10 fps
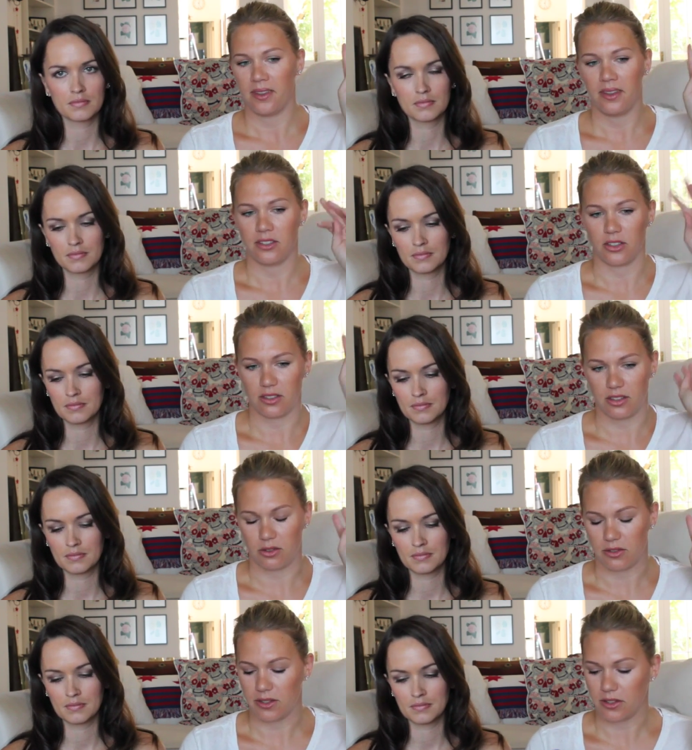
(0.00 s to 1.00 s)
Speaker 1: mm.
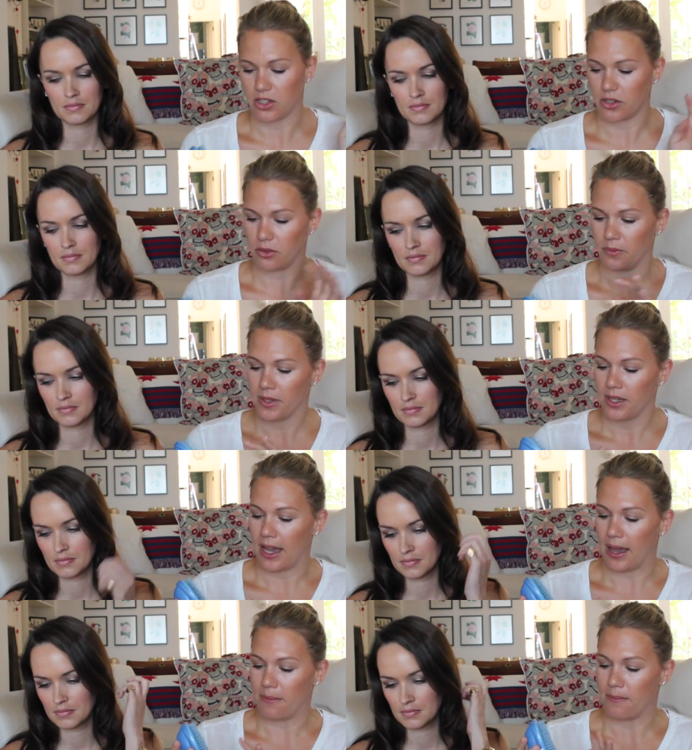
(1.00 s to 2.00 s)
just useless in general.
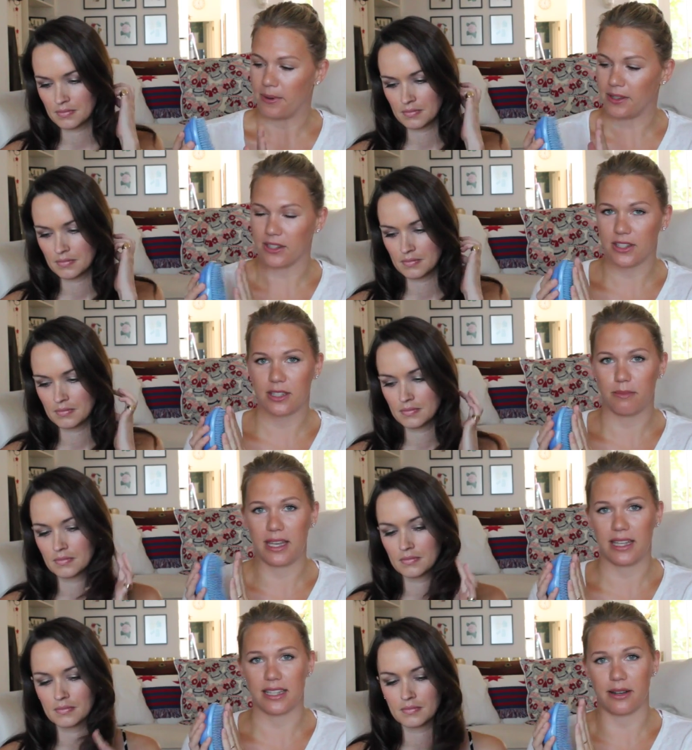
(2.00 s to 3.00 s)
Um, but
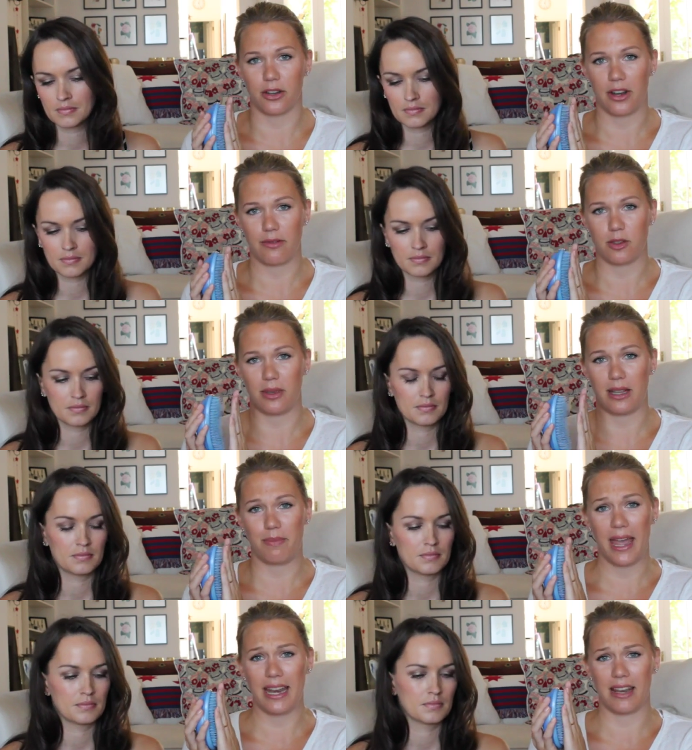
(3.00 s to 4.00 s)
this means I don't have to
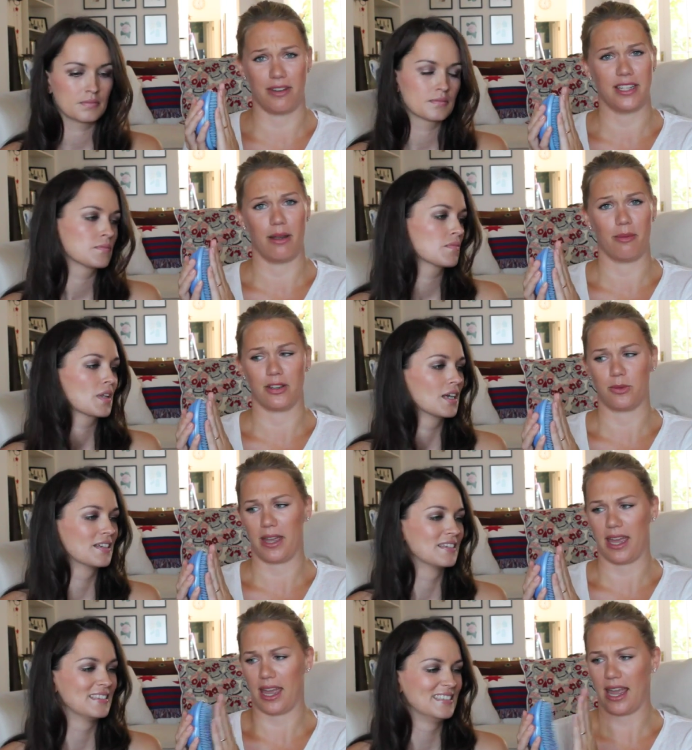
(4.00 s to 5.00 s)
be in pain every time I
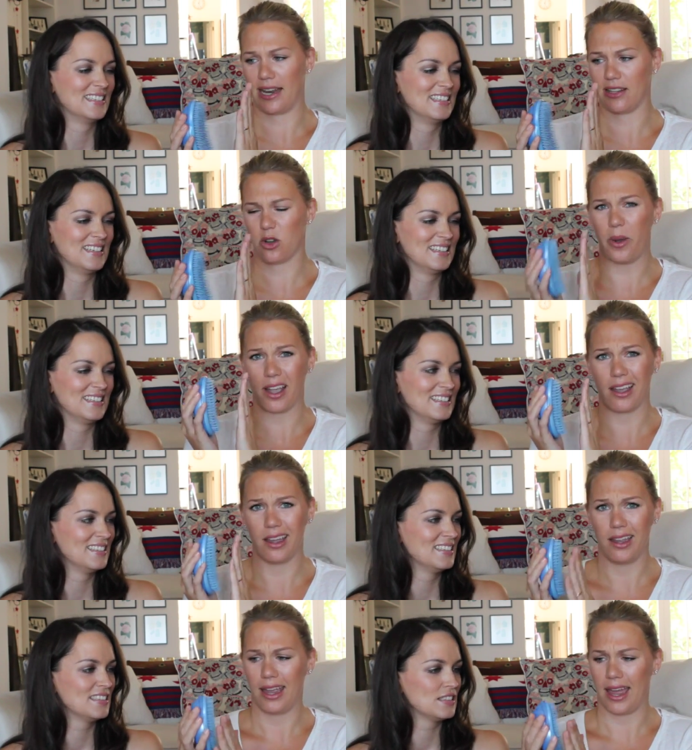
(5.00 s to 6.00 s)
brush my hair, and it's
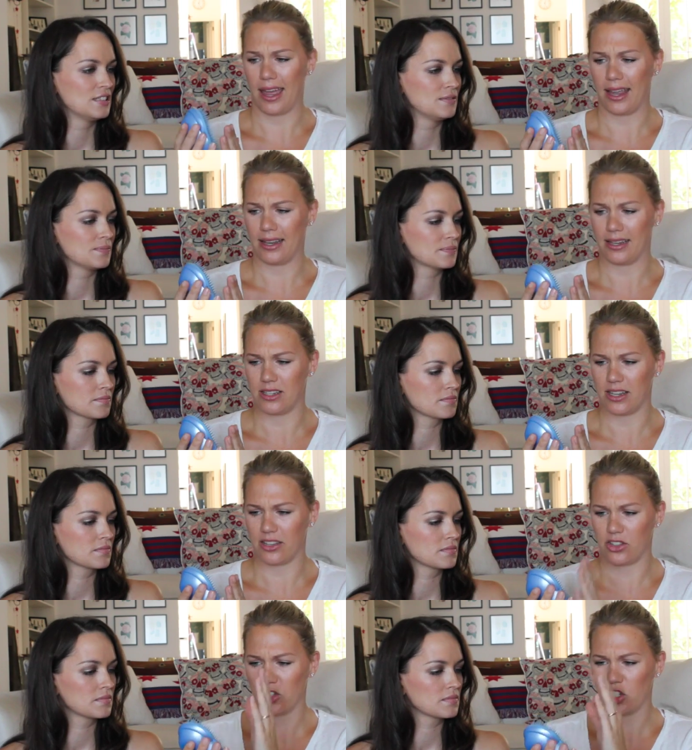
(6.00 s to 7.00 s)
quick.
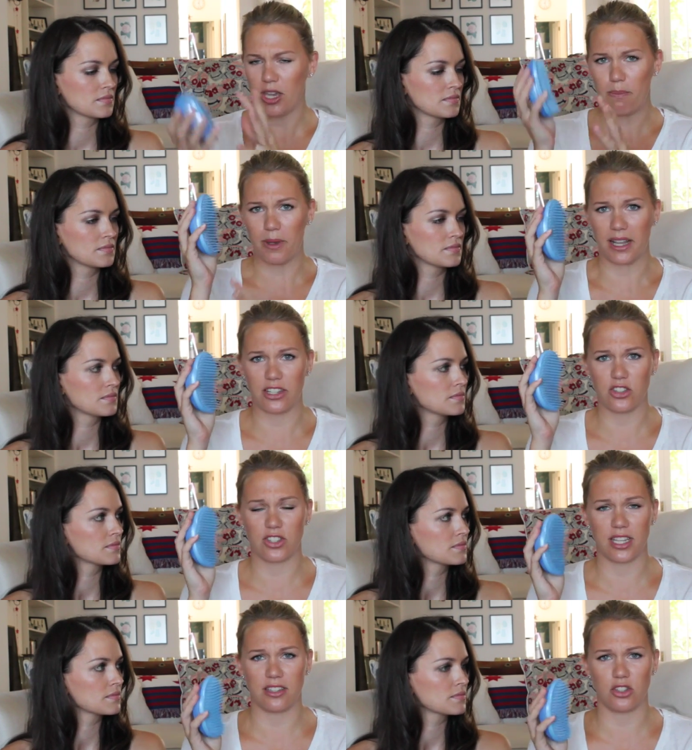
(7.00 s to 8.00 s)
And it's cheap and
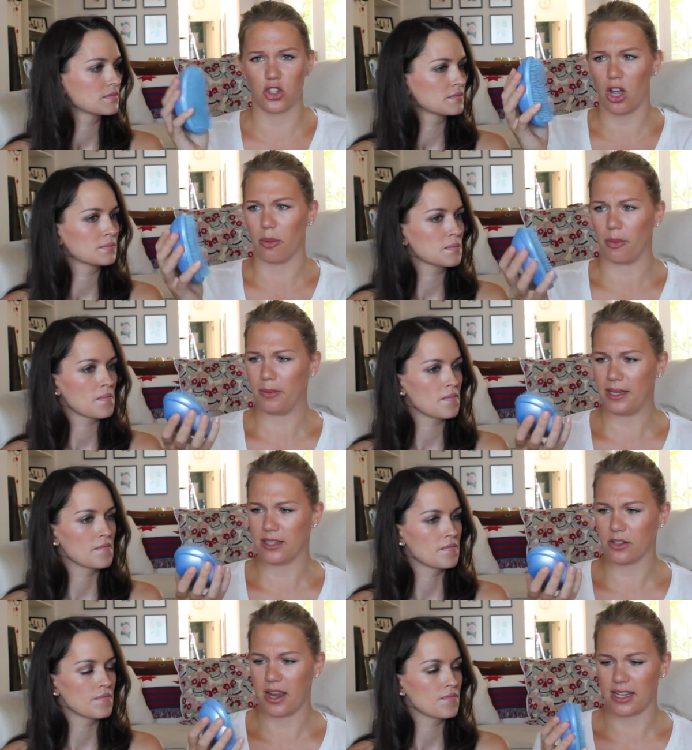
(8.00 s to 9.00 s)
it just does the job. I
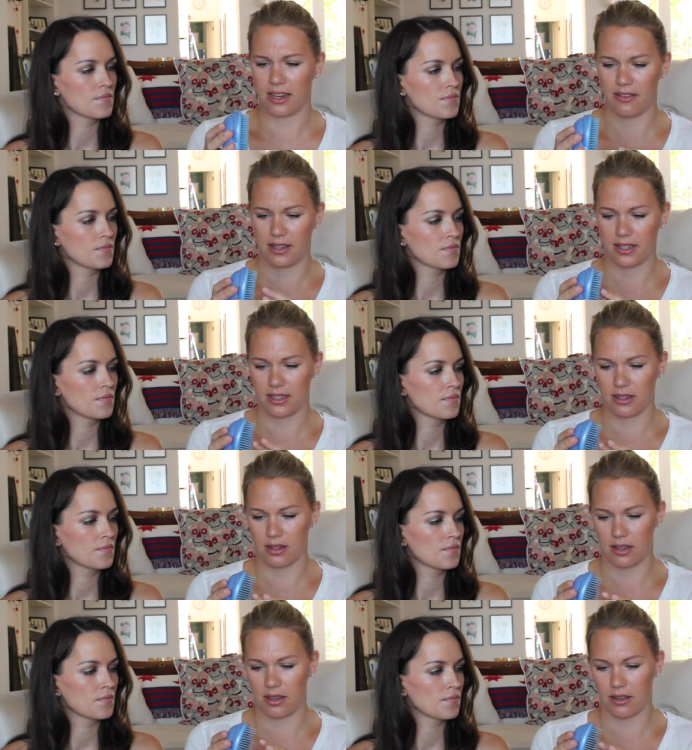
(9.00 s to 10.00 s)
mean, it's mm. great. And I've had
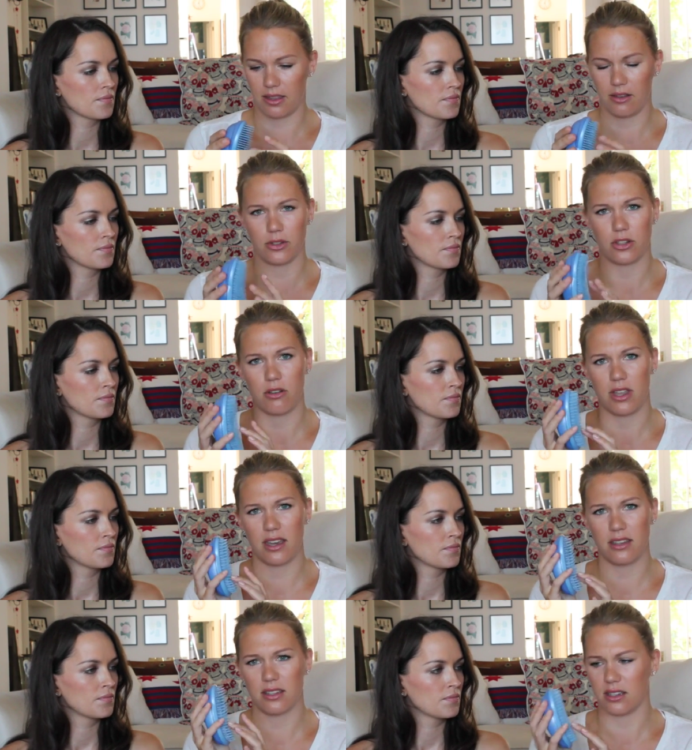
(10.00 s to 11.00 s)
this, uh, I think, for two
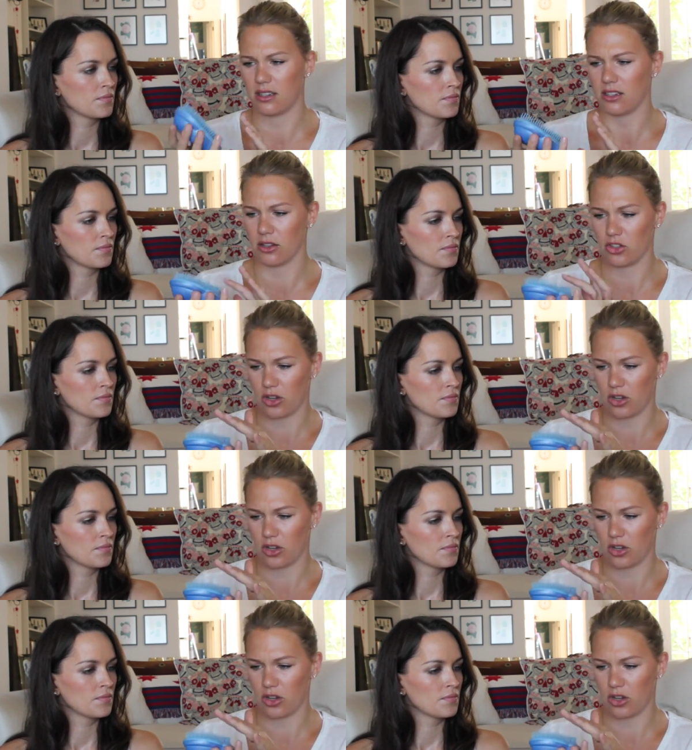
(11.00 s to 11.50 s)
years and it's not